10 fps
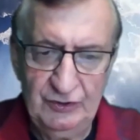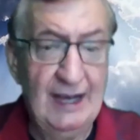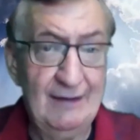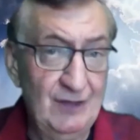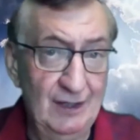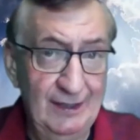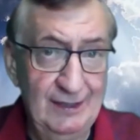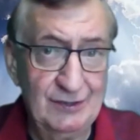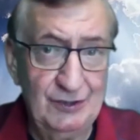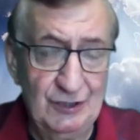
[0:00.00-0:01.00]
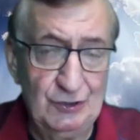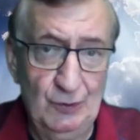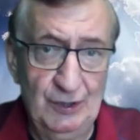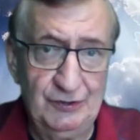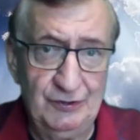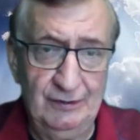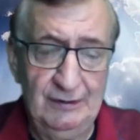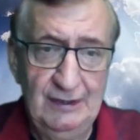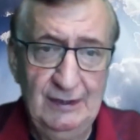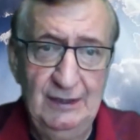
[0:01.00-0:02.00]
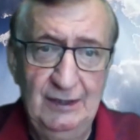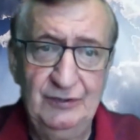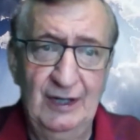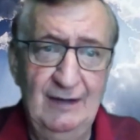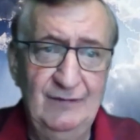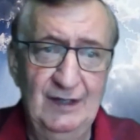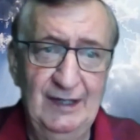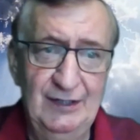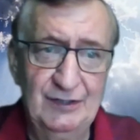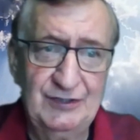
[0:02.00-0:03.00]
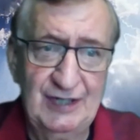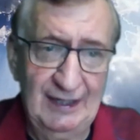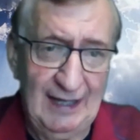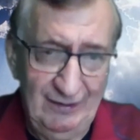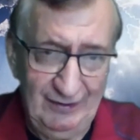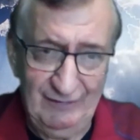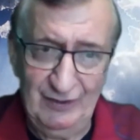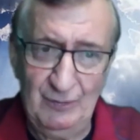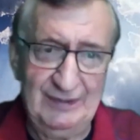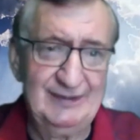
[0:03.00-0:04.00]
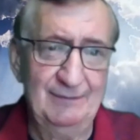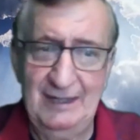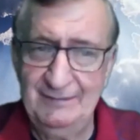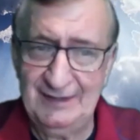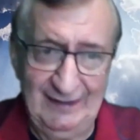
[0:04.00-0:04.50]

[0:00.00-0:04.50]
You have the latest dishwasher. you have the latest tech. I don't even know what sometimes